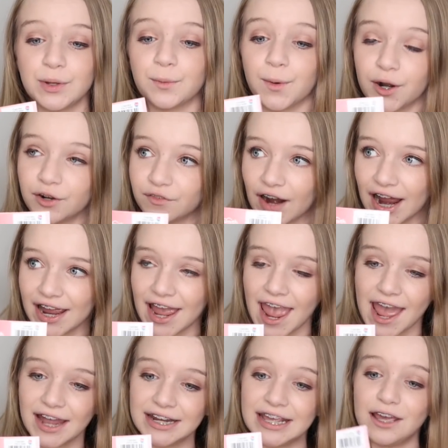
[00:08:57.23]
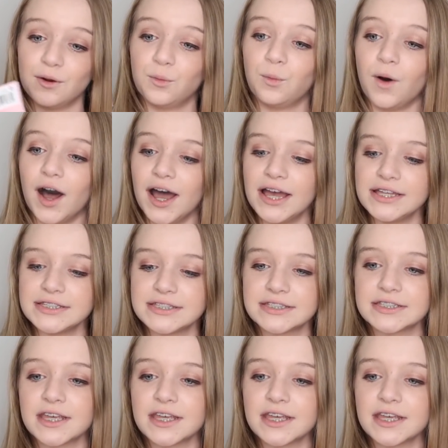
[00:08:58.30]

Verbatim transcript: We were right, and it was